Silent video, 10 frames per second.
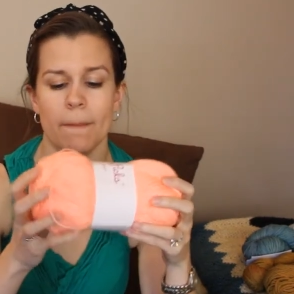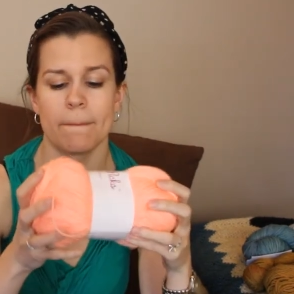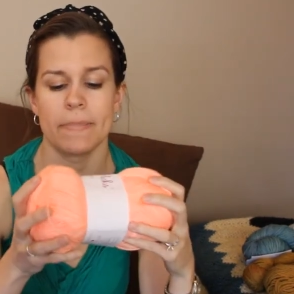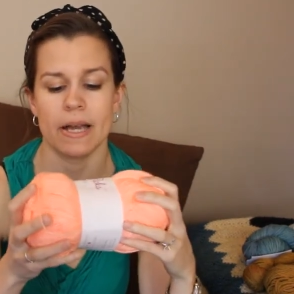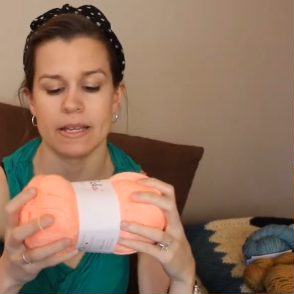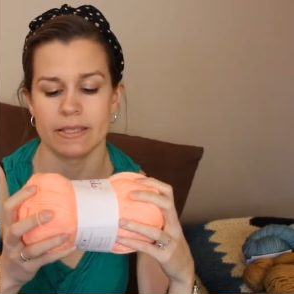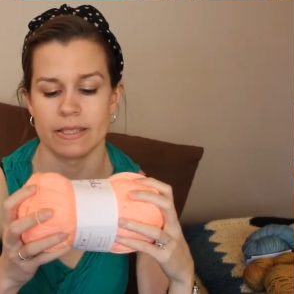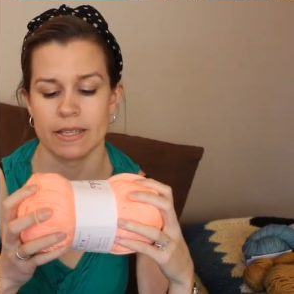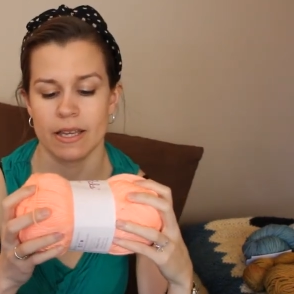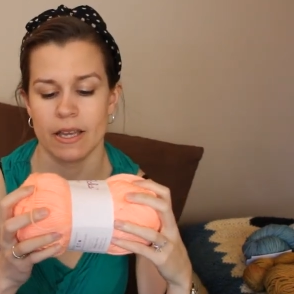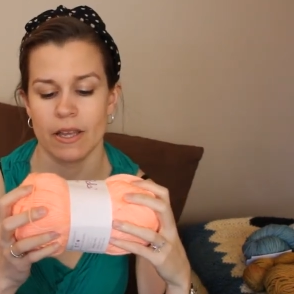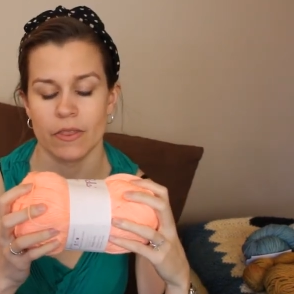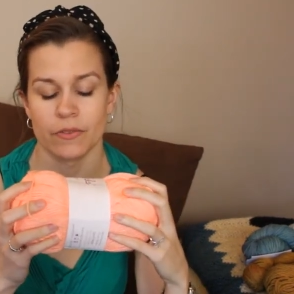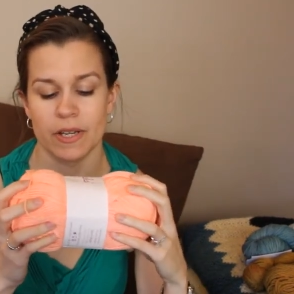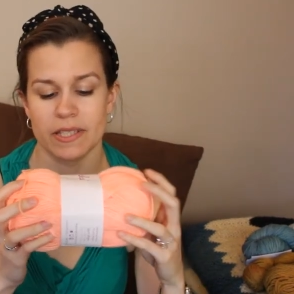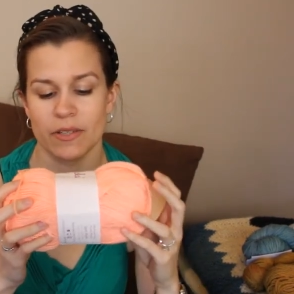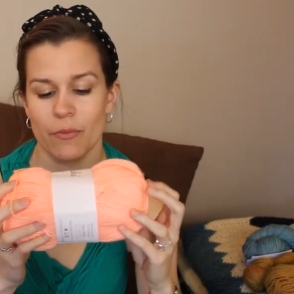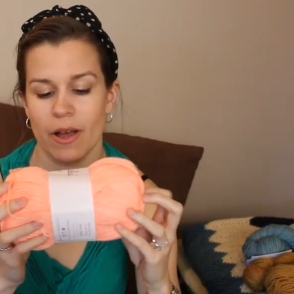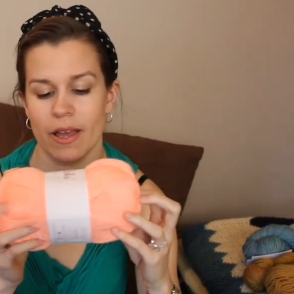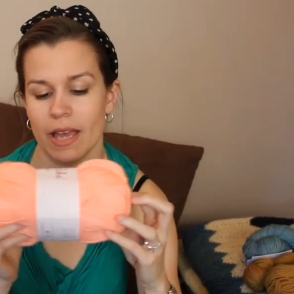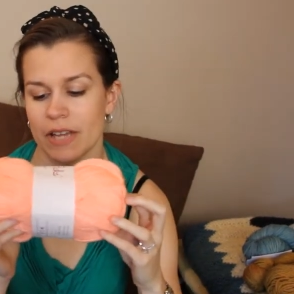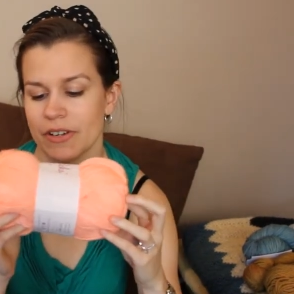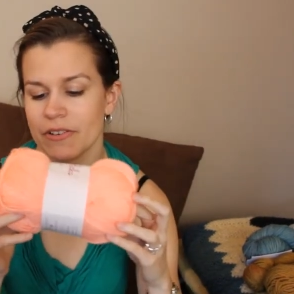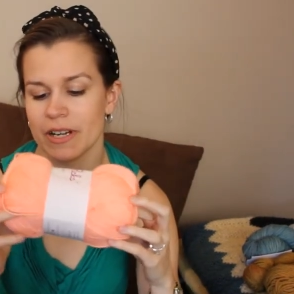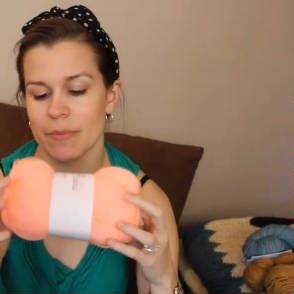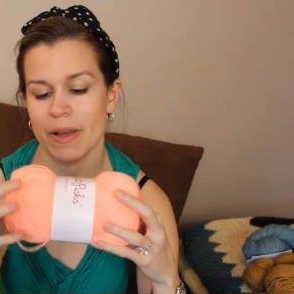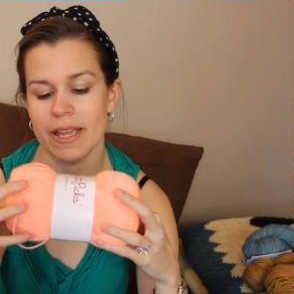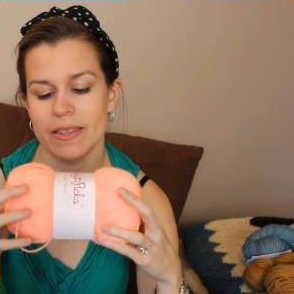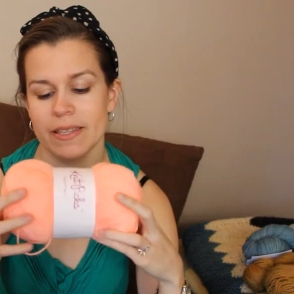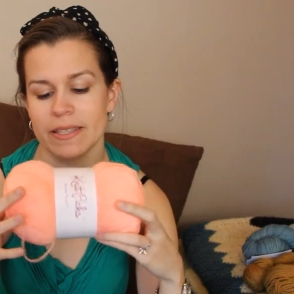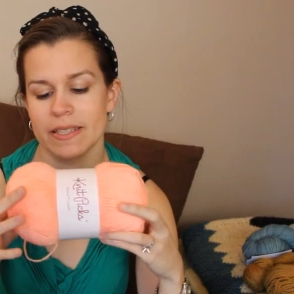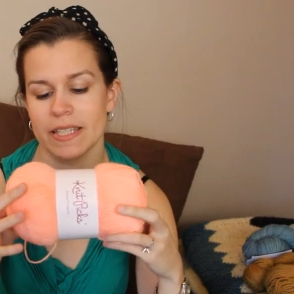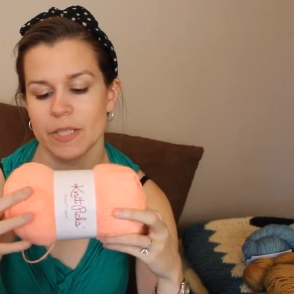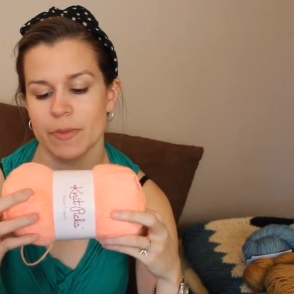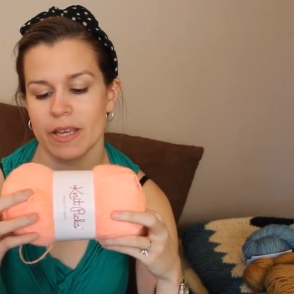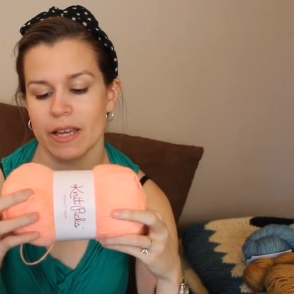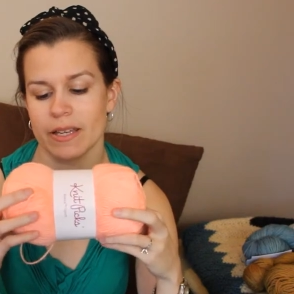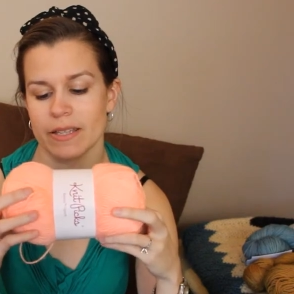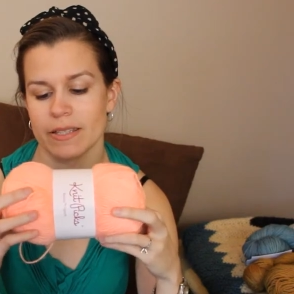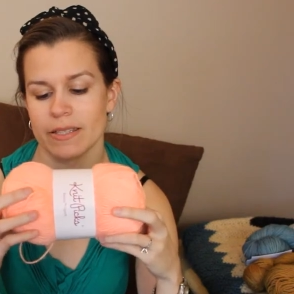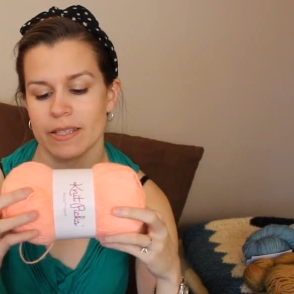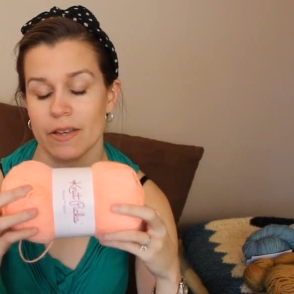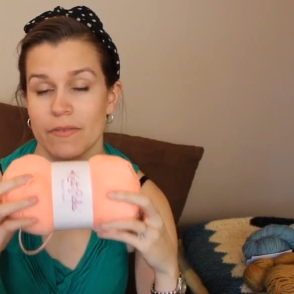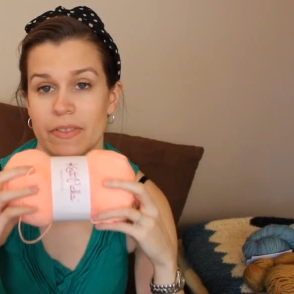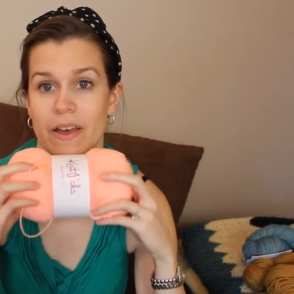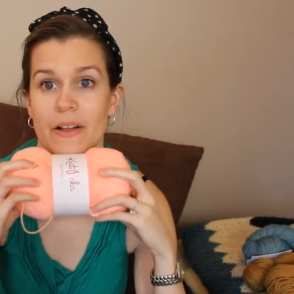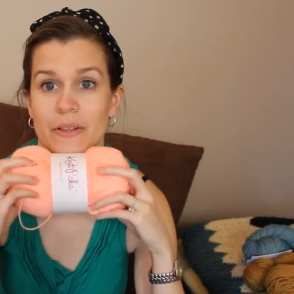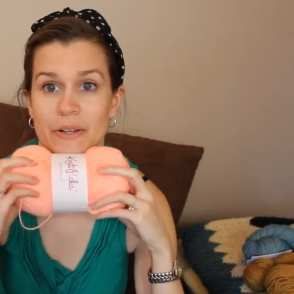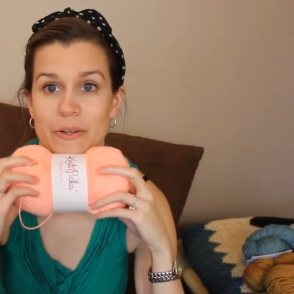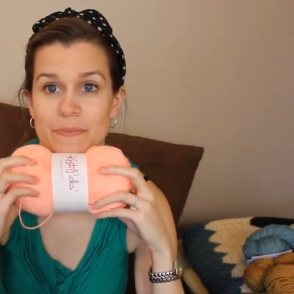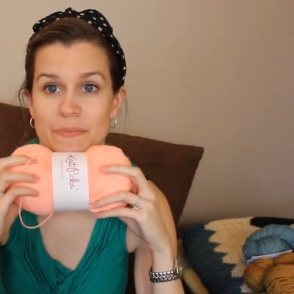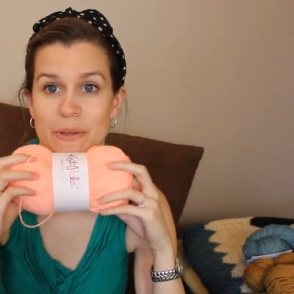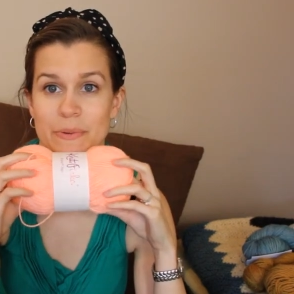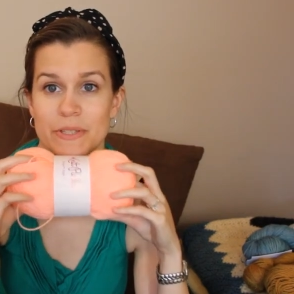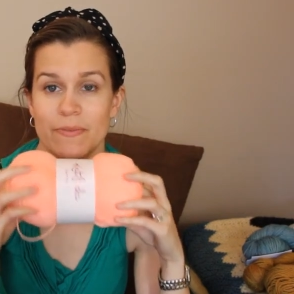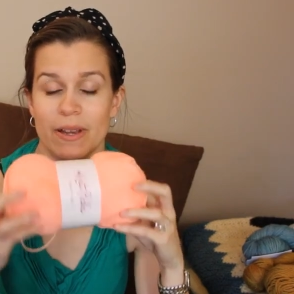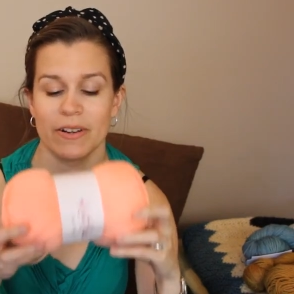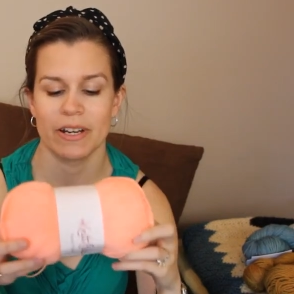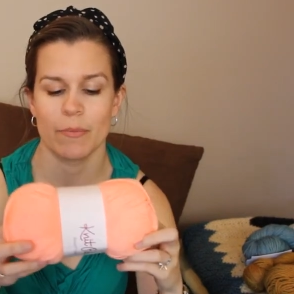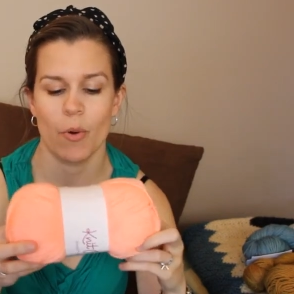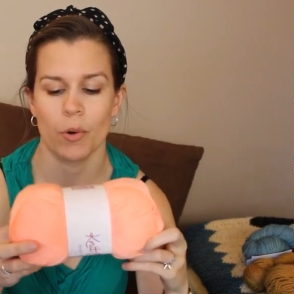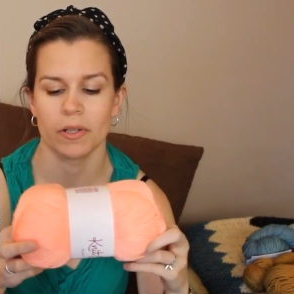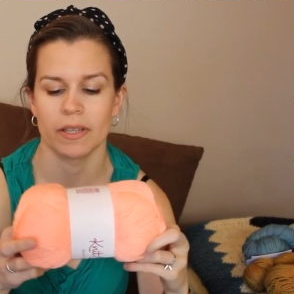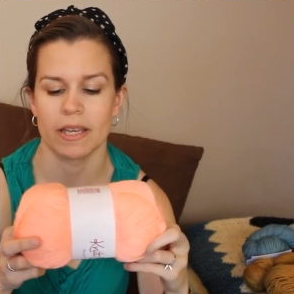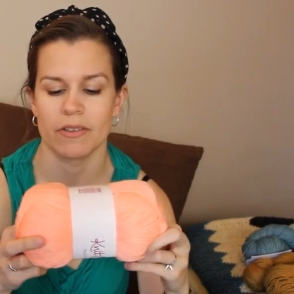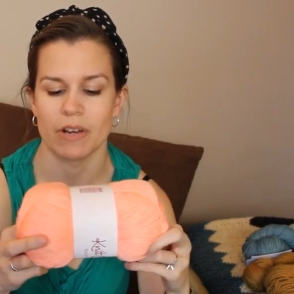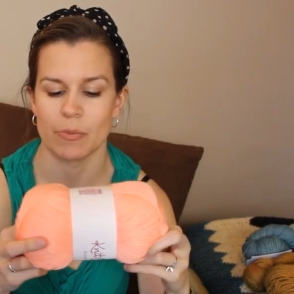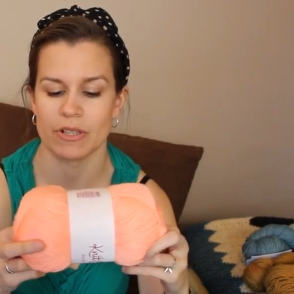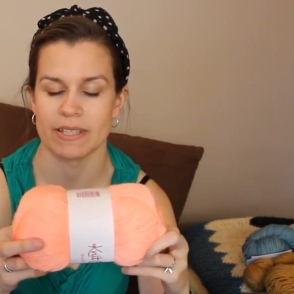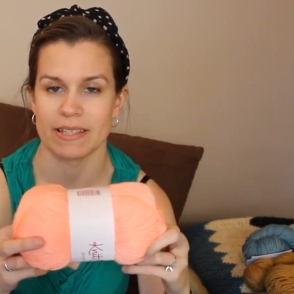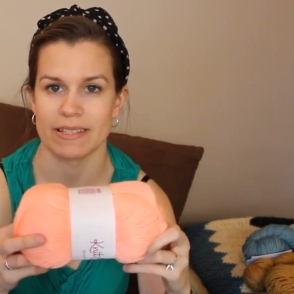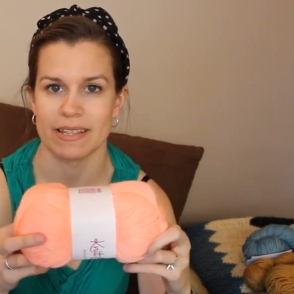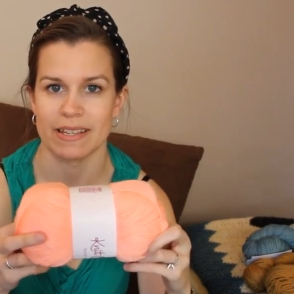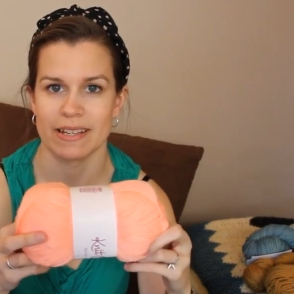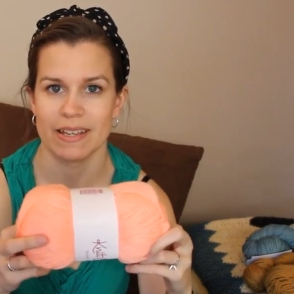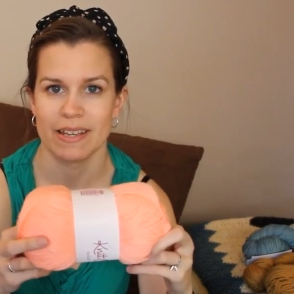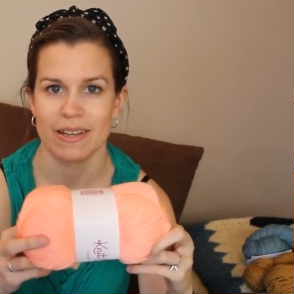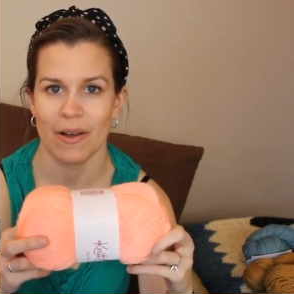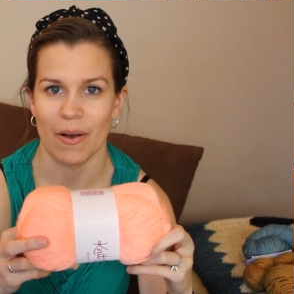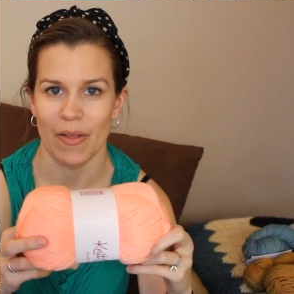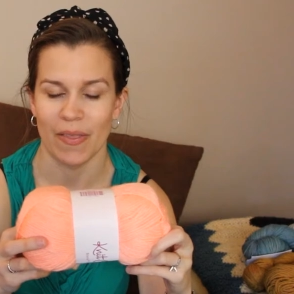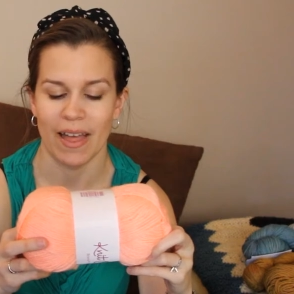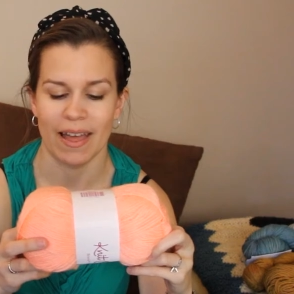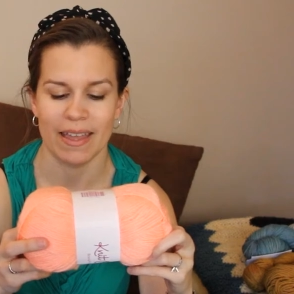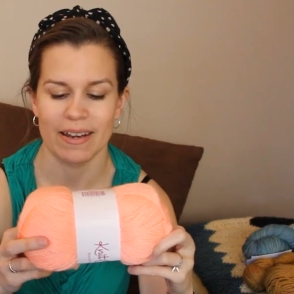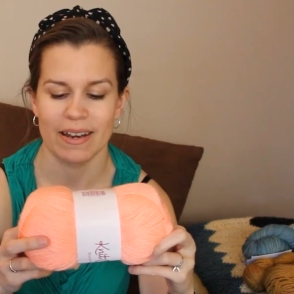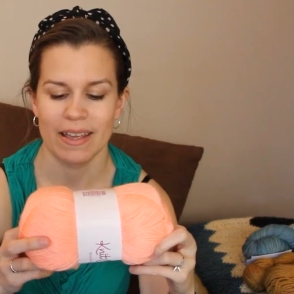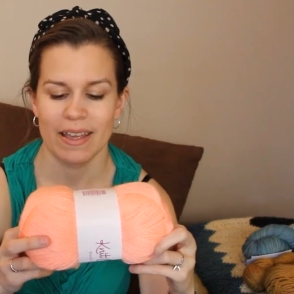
But the reason why I regretted buying this is because of the color. It was very poorly represented online.